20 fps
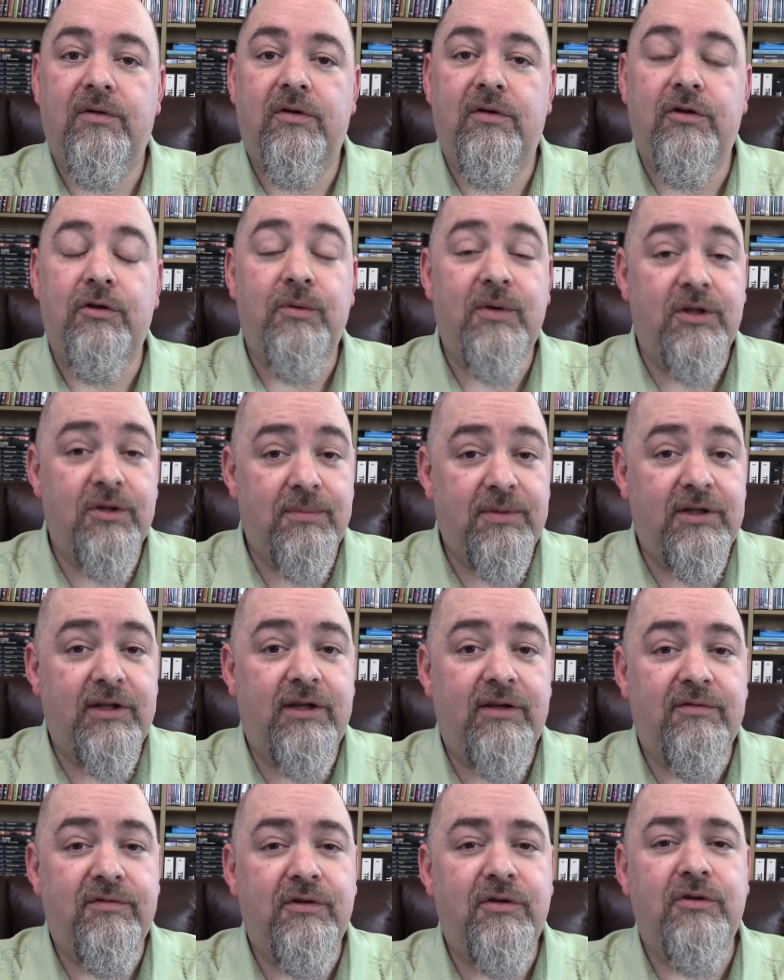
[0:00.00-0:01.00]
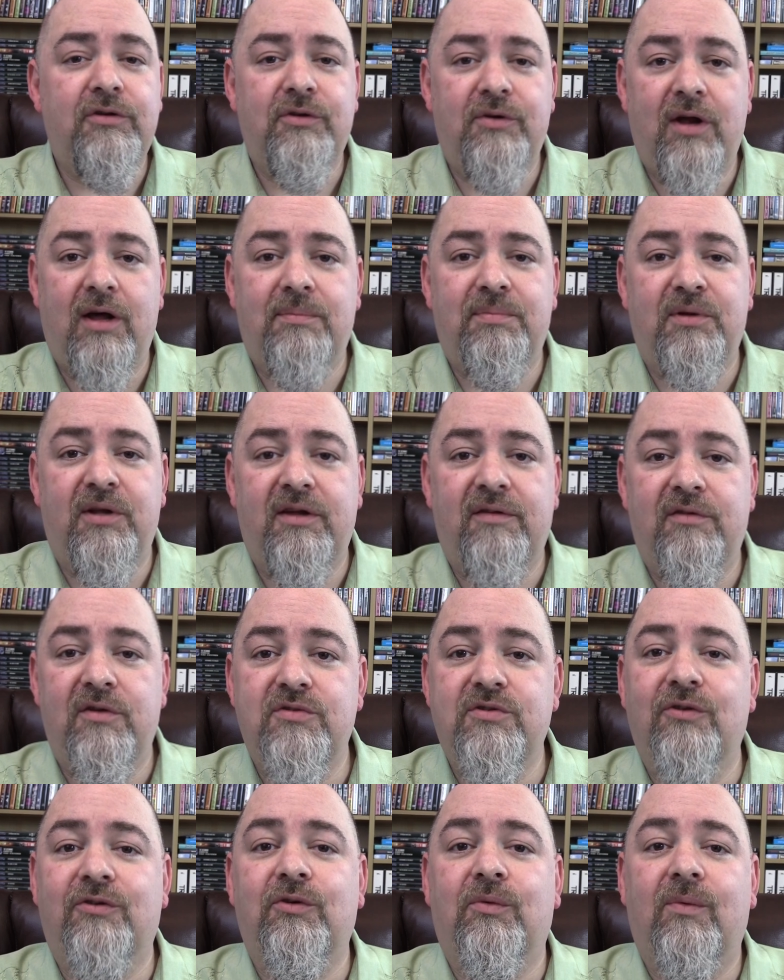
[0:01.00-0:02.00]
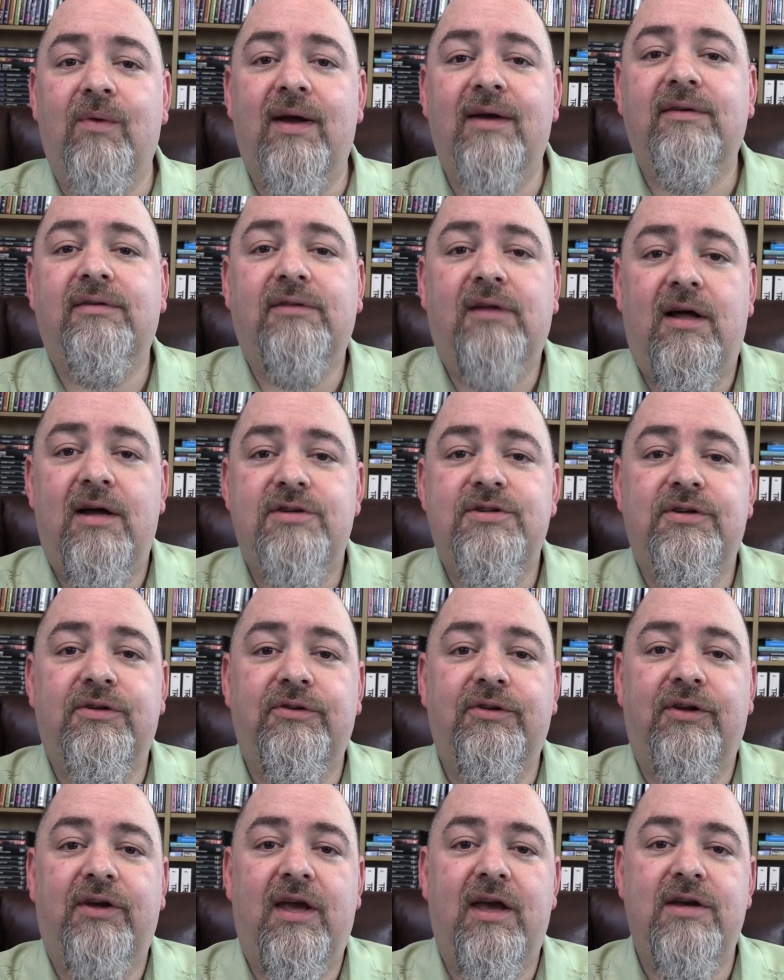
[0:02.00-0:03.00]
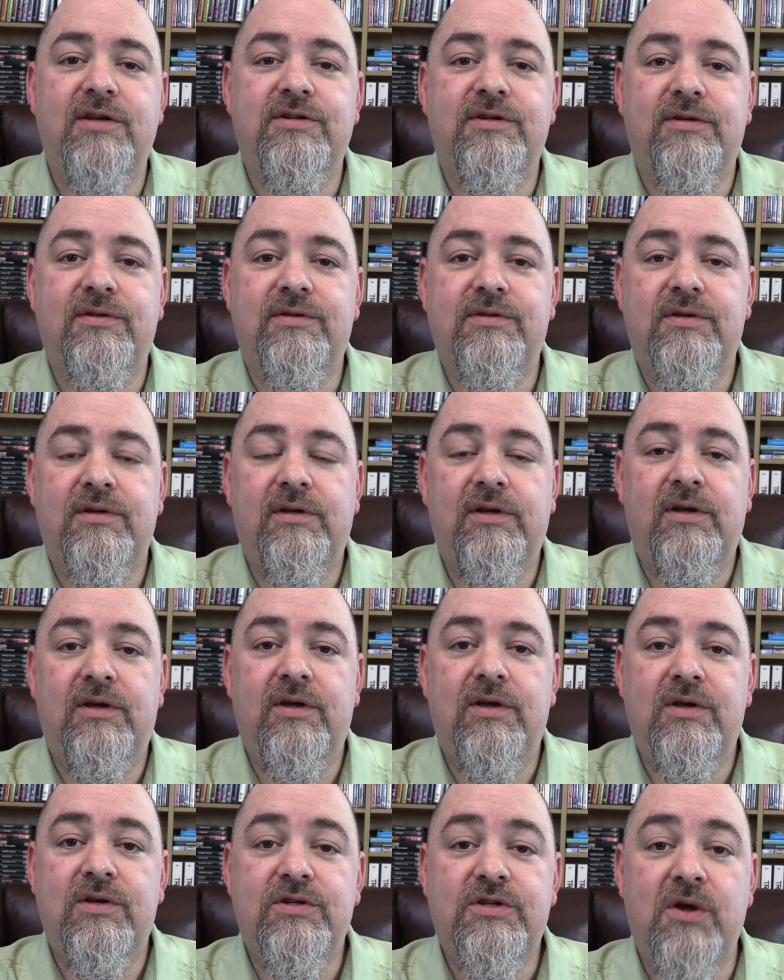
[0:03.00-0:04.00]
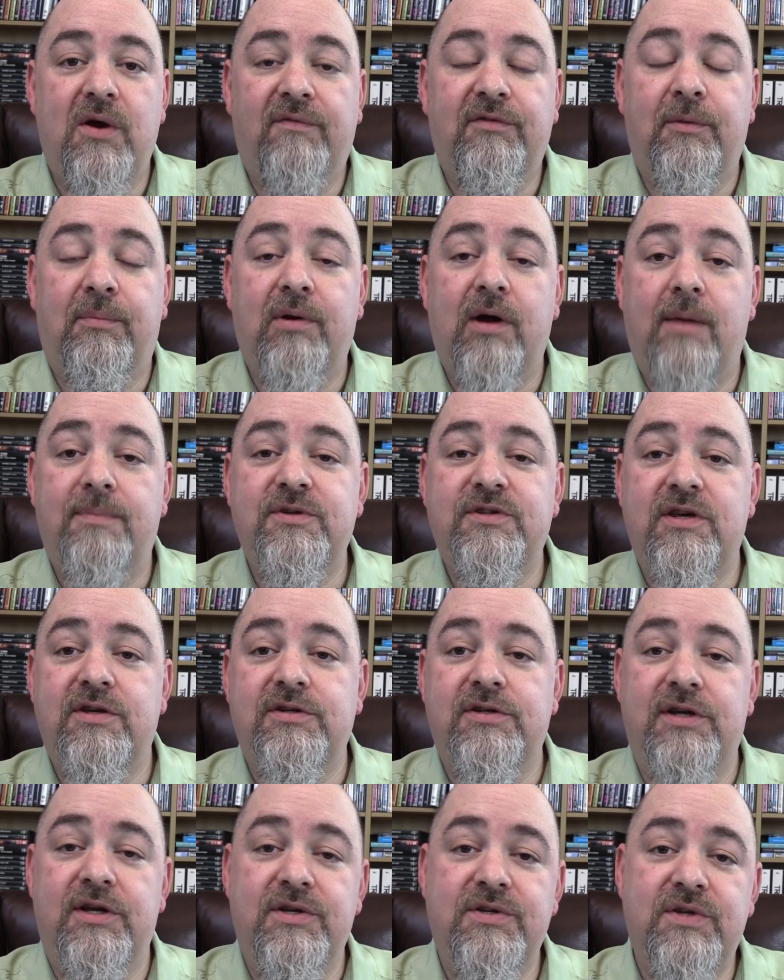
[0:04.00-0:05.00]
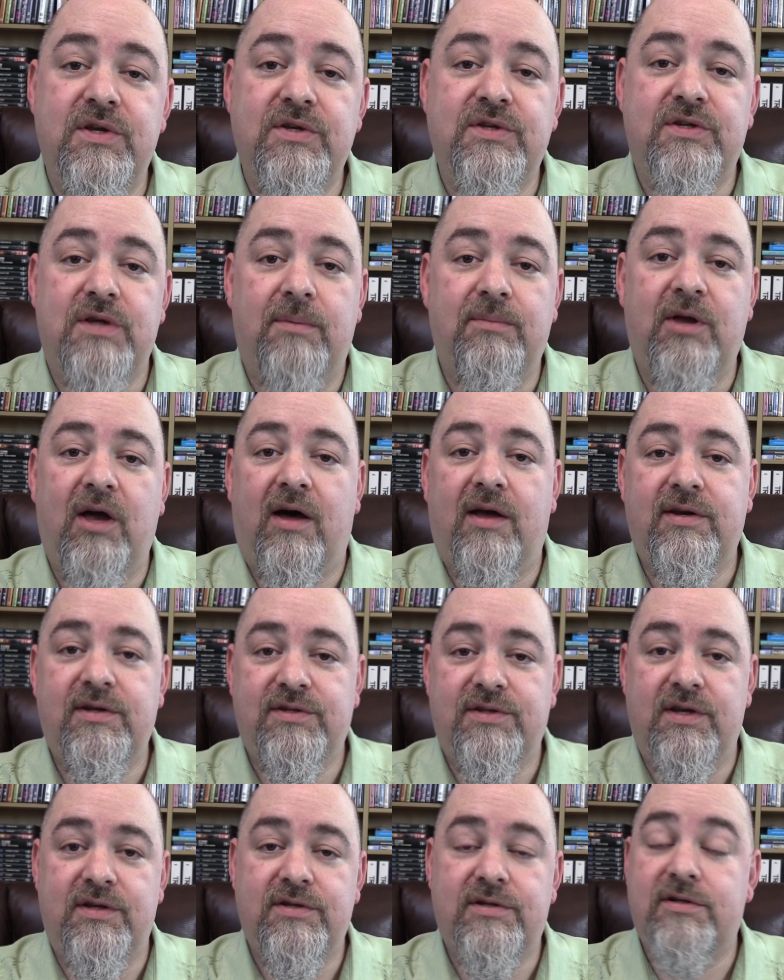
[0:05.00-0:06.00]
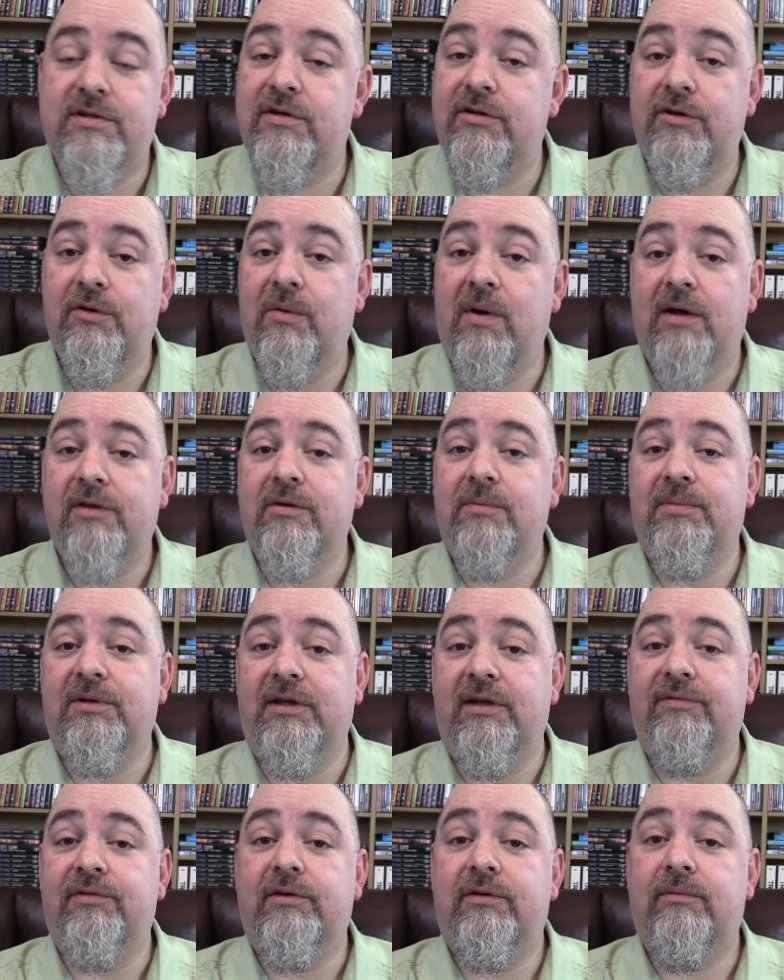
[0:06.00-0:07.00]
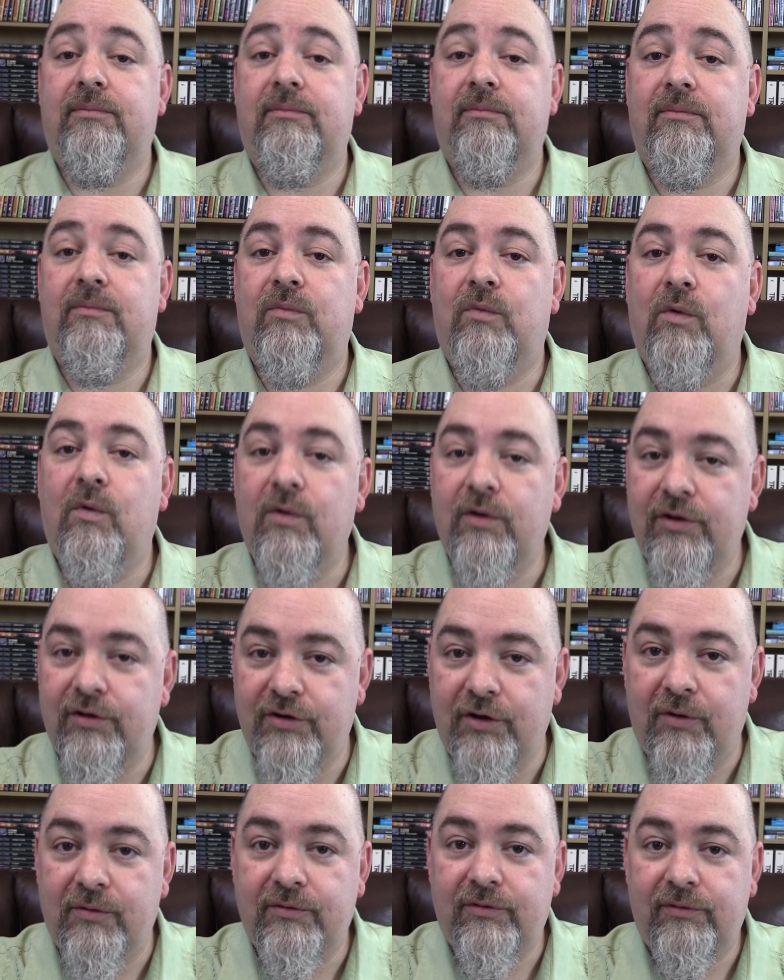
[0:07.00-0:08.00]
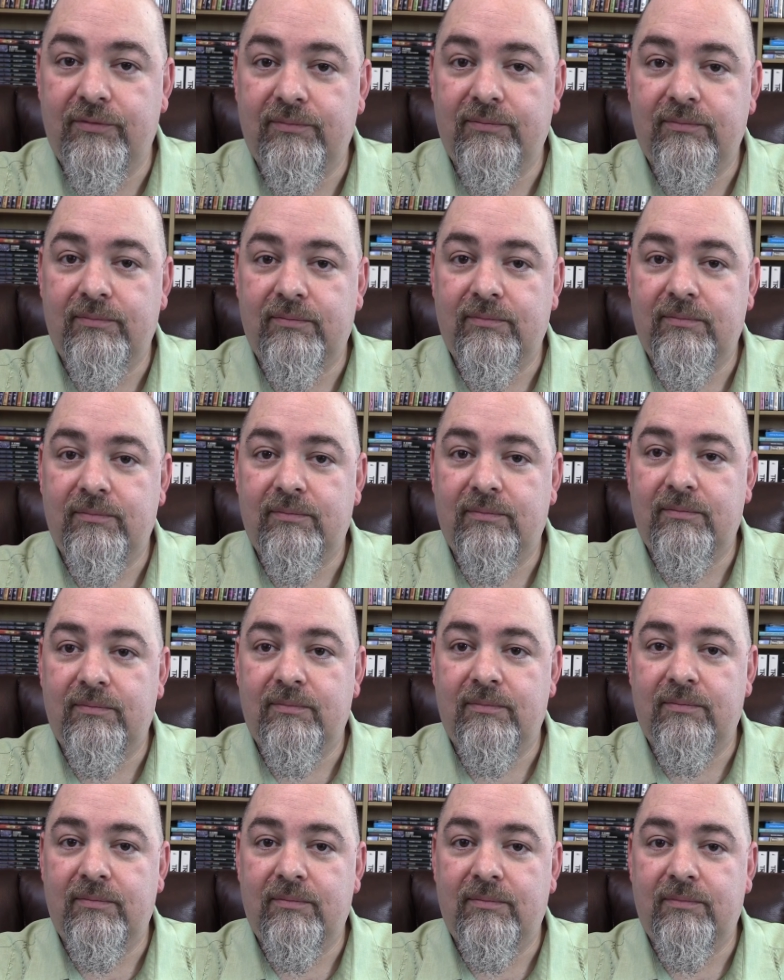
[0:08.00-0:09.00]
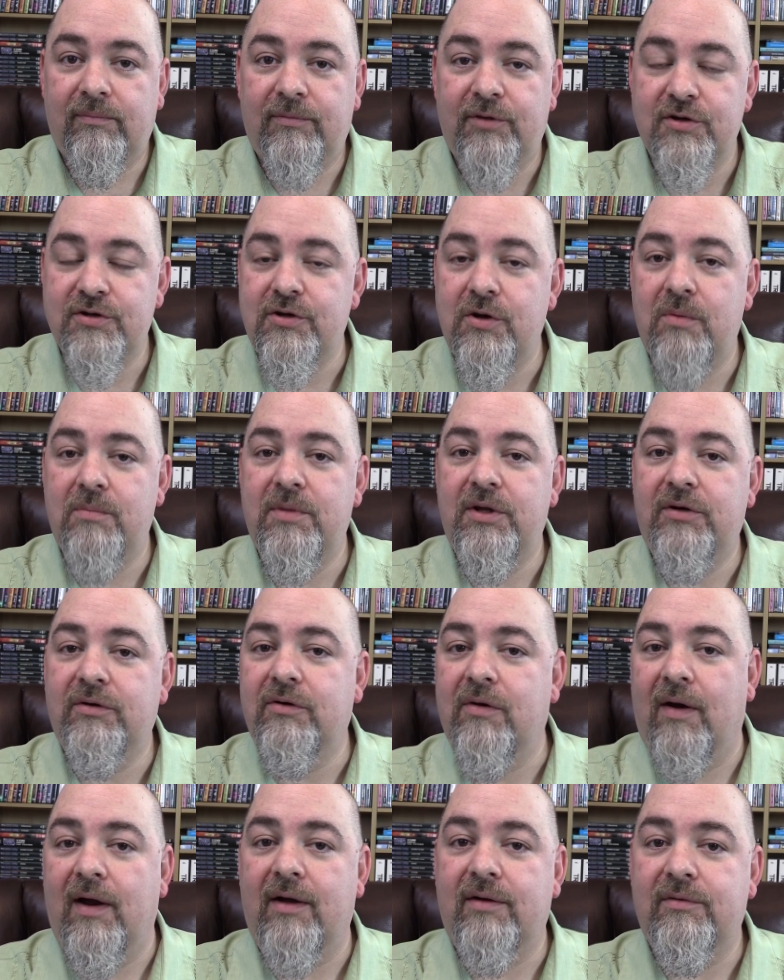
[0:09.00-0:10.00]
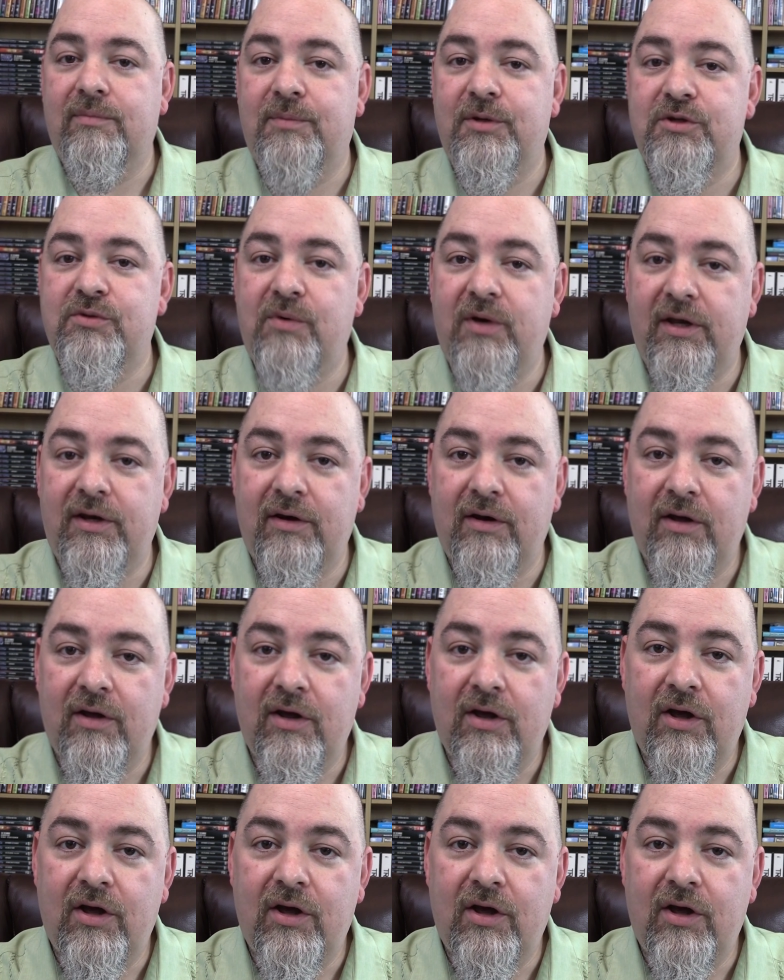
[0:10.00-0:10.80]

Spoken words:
You either believe or you do not believe. Those are direct logical negations. So if the proposition is some God exists, you either believe it or you don't. There's no middle ground between